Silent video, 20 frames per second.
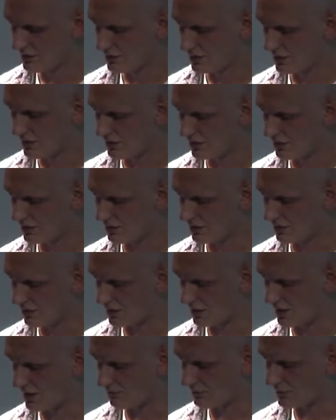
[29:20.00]
and
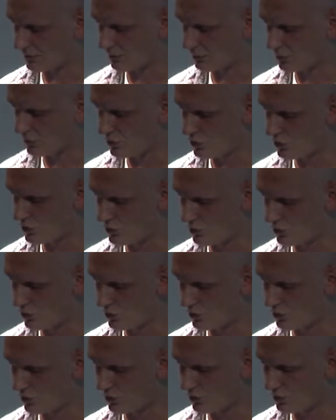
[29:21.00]
afterwards
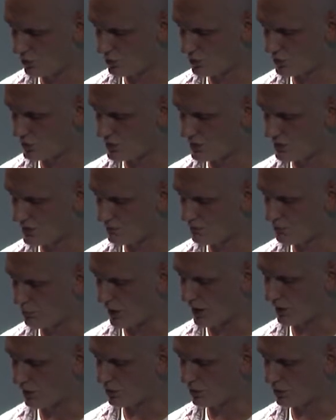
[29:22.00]
you use this
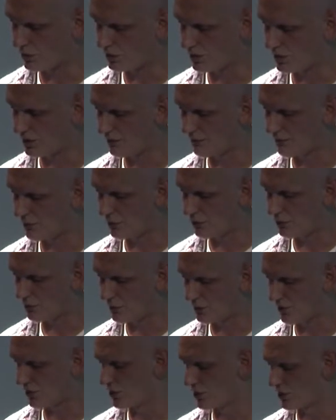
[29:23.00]
payload here for the
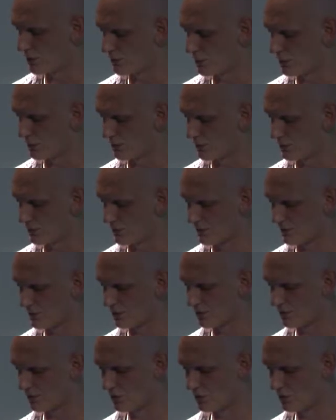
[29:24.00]
malicious purposes.